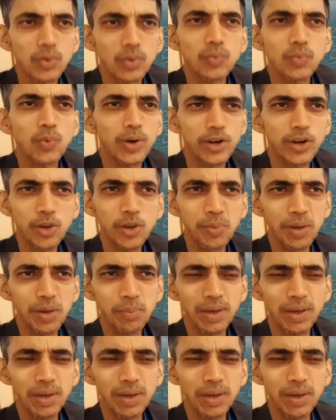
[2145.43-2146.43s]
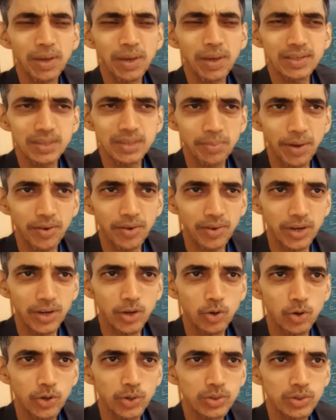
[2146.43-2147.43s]
What do you mean by symmetry?
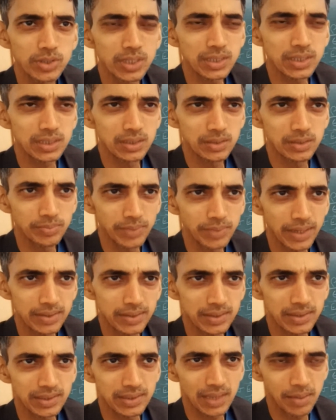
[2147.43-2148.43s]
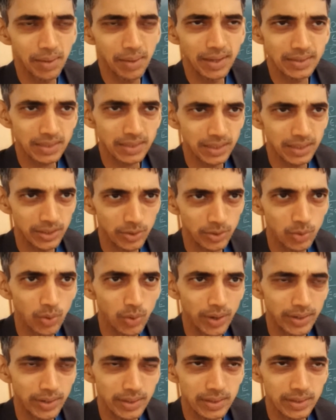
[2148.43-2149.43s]
You use the term. That's the reason I'm asking. You
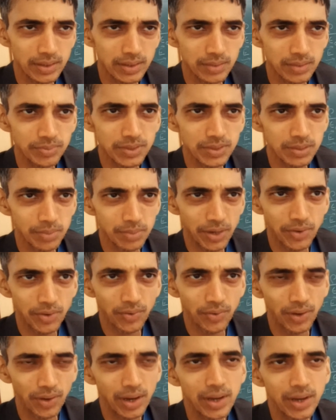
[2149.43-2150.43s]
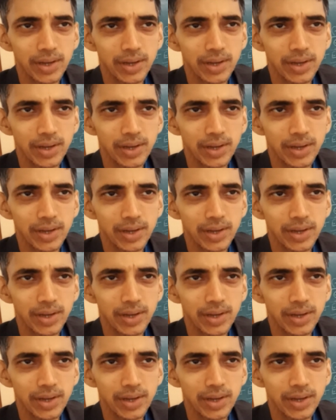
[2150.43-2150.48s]
coined the term symmetry.